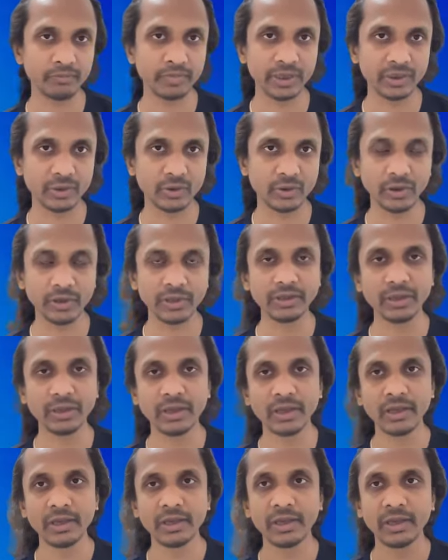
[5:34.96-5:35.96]
Bitcoin,
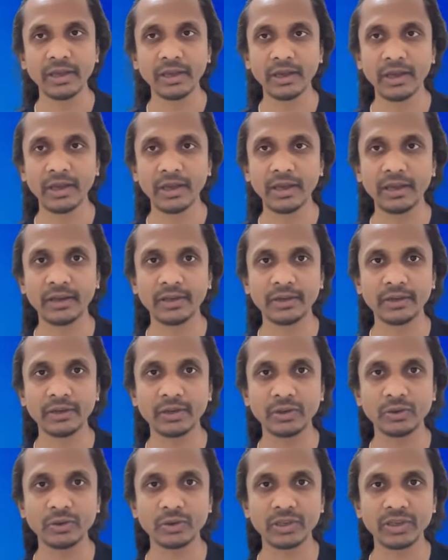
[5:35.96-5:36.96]
and
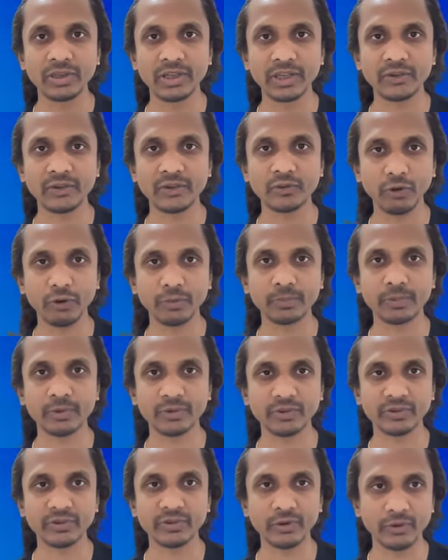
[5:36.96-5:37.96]
you can take a short
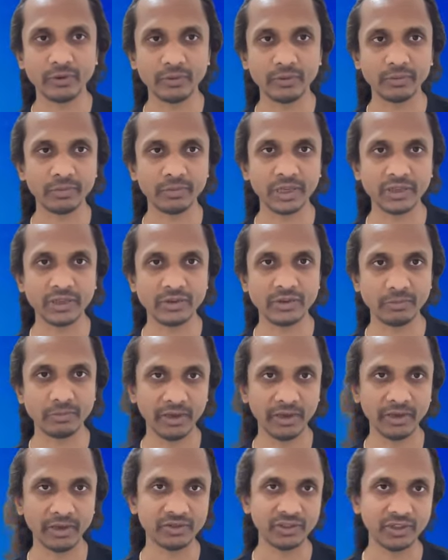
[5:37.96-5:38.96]
position on prediction
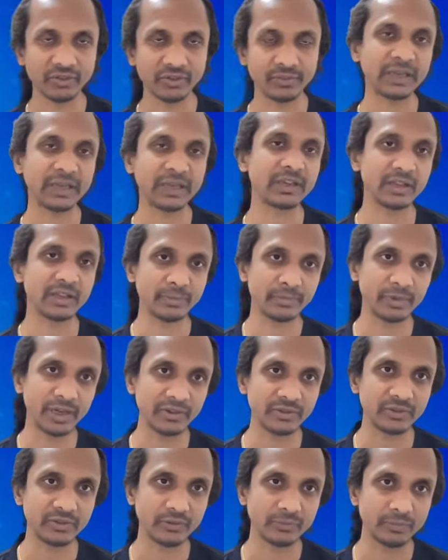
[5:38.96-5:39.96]
markets, expecting the
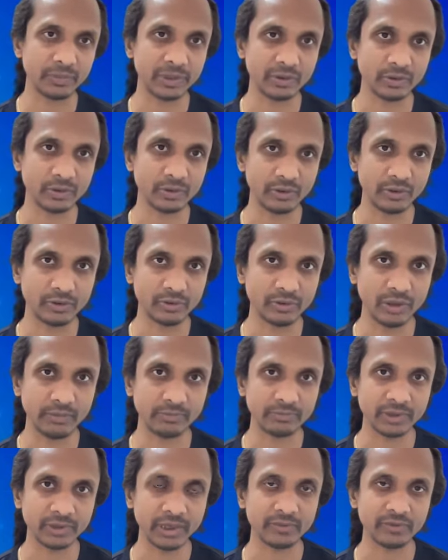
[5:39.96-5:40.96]
prices of Bitcoin to
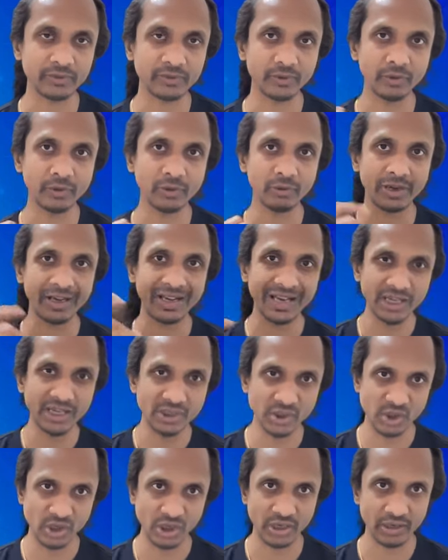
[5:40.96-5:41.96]
come down. So you are
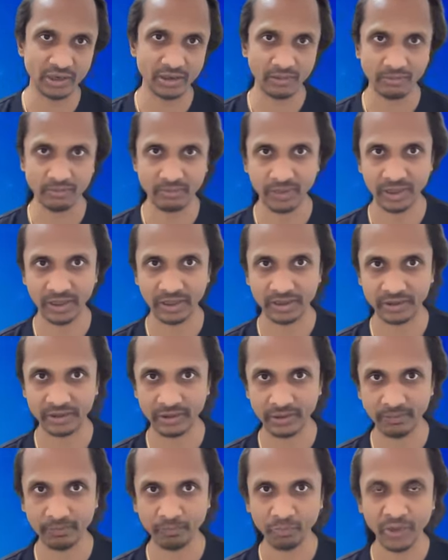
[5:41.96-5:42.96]
hedging, but
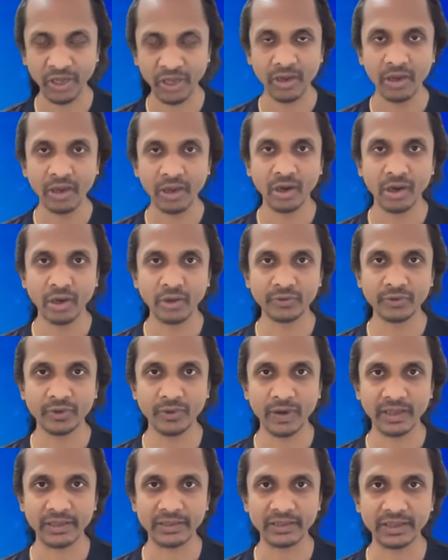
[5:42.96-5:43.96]

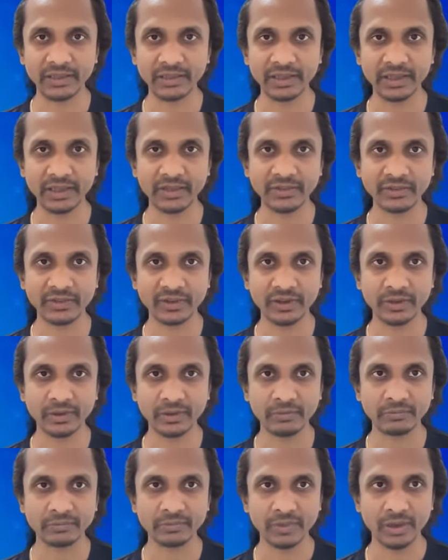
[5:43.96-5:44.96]
also like that there is
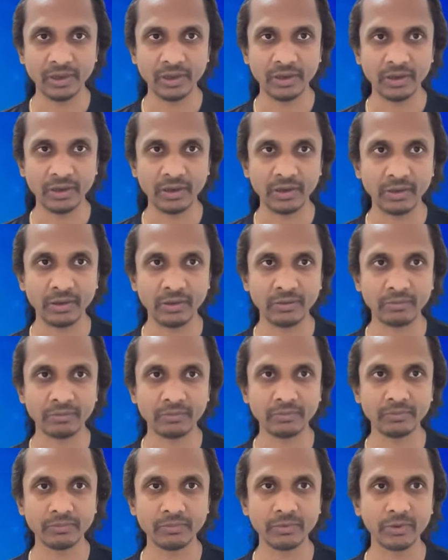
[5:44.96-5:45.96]
a
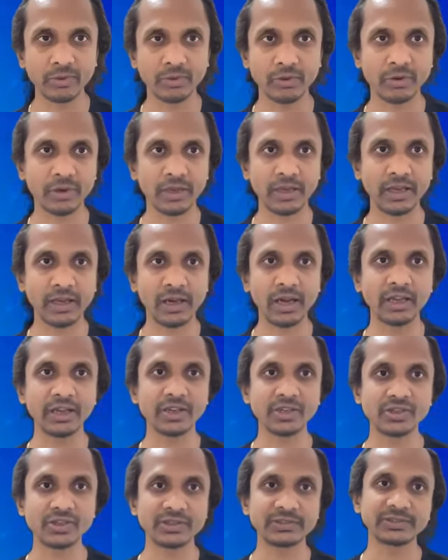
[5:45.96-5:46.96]
like
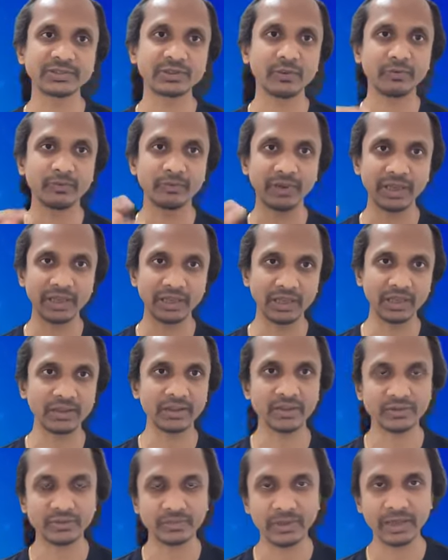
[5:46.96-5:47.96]
higher chance of winning
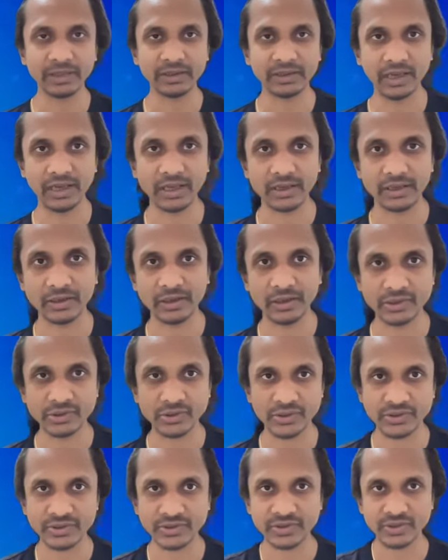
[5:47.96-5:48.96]
in this way
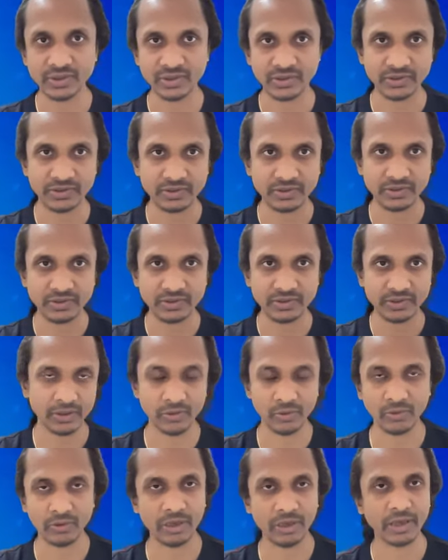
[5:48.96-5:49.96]
than just
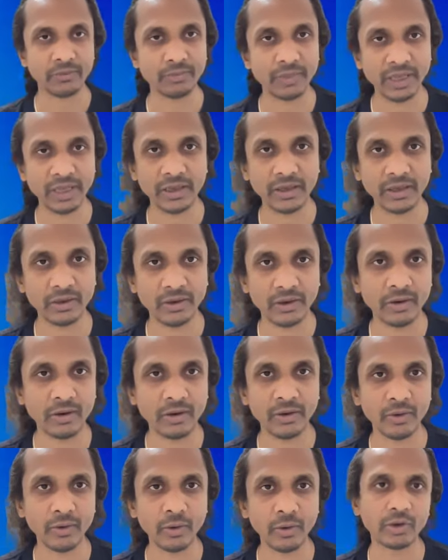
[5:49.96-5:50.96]
like being
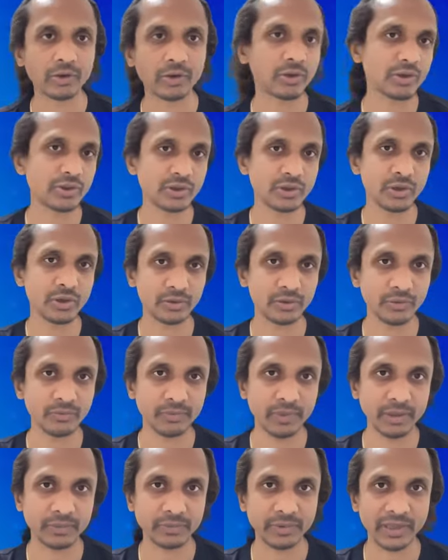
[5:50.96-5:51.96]
long or short
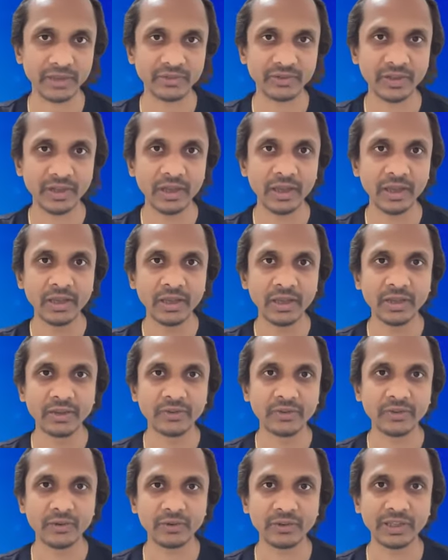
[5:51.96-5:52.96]
on Pertex.
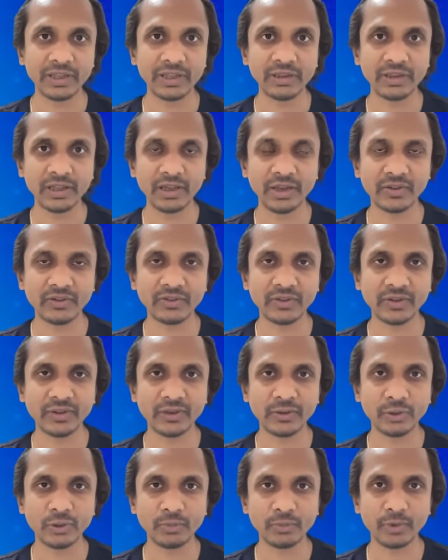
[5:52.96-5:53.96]
So there is
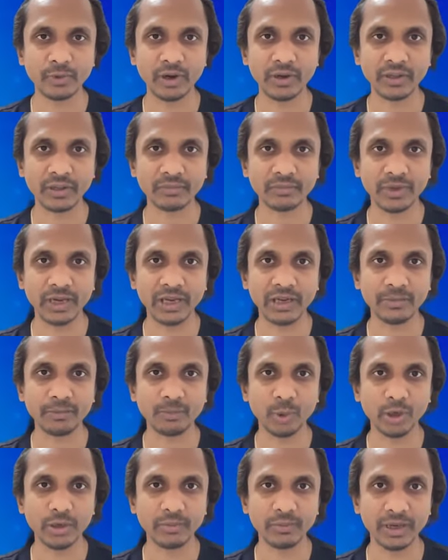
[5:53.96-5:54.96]
a new product by
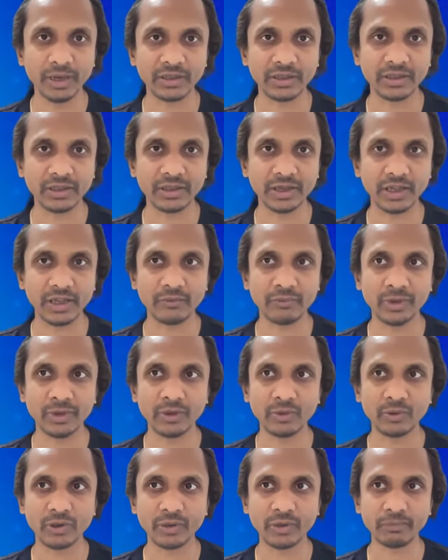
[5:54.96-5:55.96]
Polymarket, like
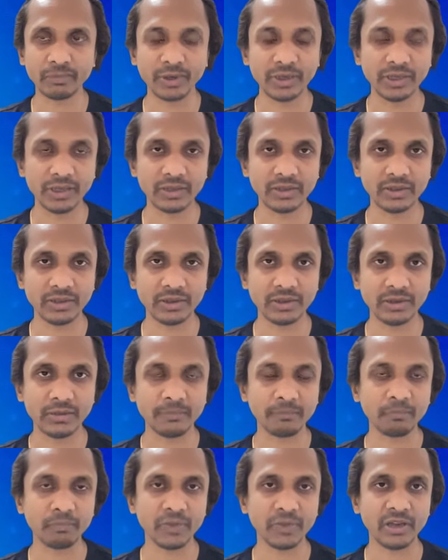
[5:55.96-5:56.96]
where you can predict
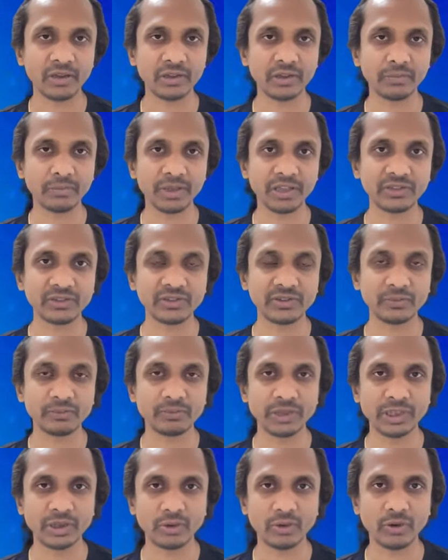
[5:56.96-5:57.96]
the price of
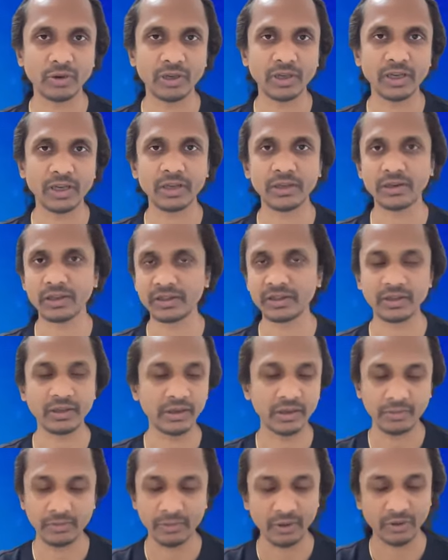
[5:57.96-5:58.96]
Bitcoin,
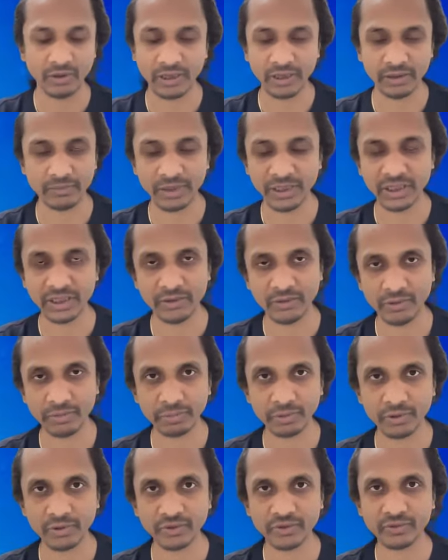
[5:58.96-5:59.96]
Ethereum, or like many
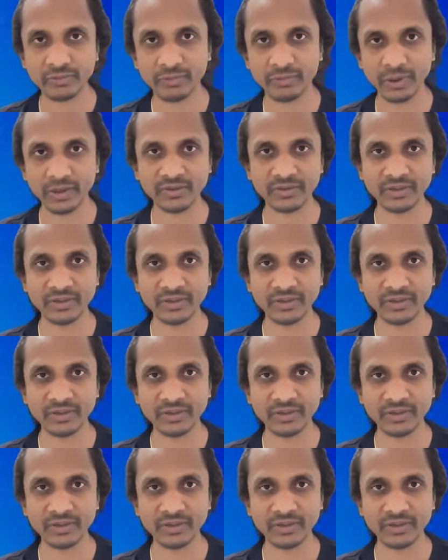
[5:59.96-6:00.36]
cryptos, for